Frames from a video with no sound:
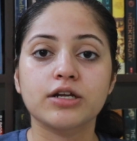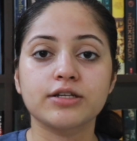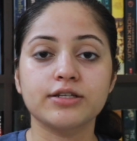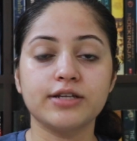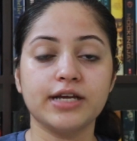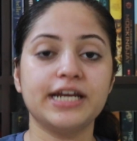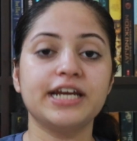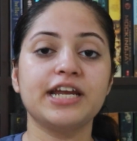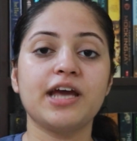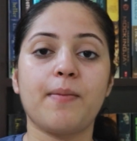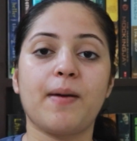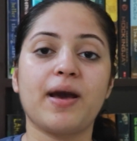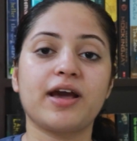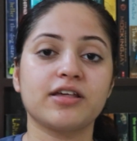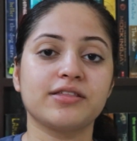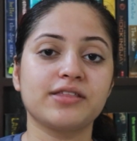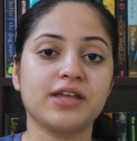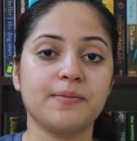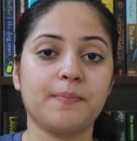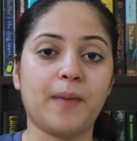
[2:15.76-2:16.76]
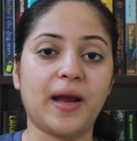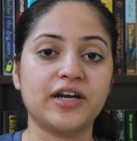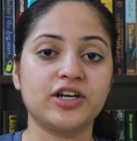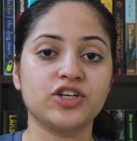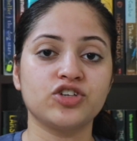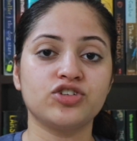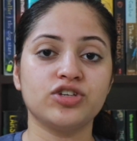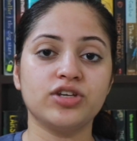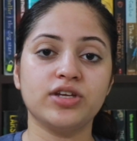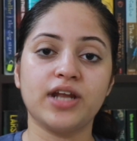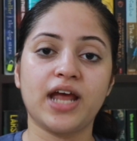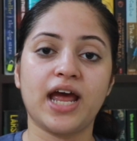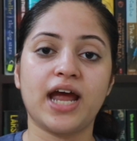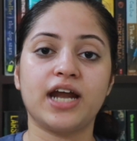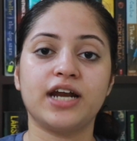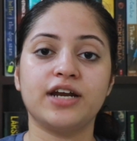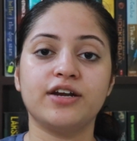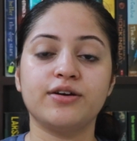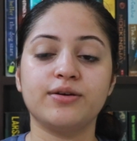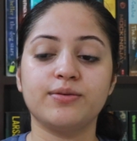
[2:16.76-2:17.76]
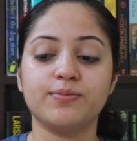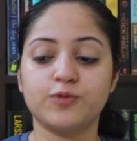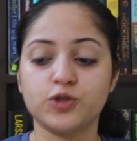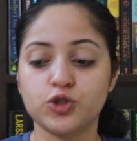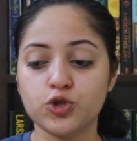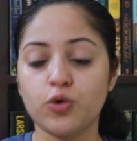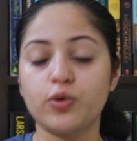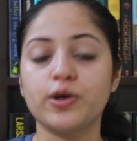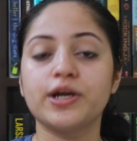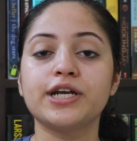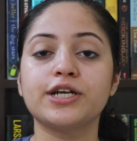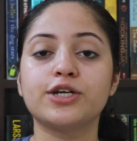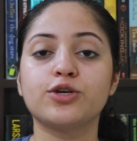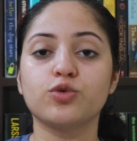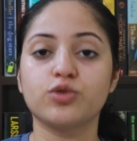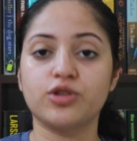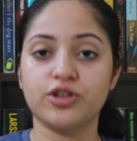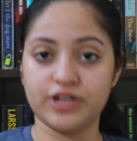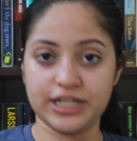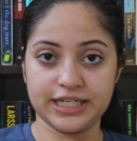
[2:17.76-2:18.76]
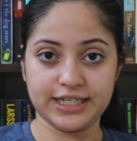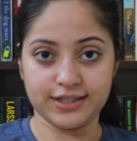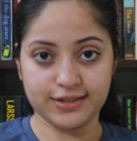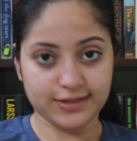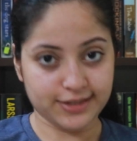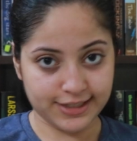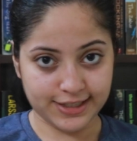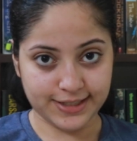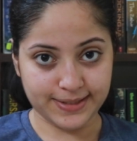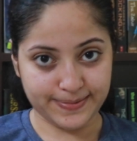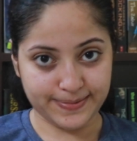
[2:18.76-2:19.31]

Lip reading: the India-Pakistan partition and show it to the readers.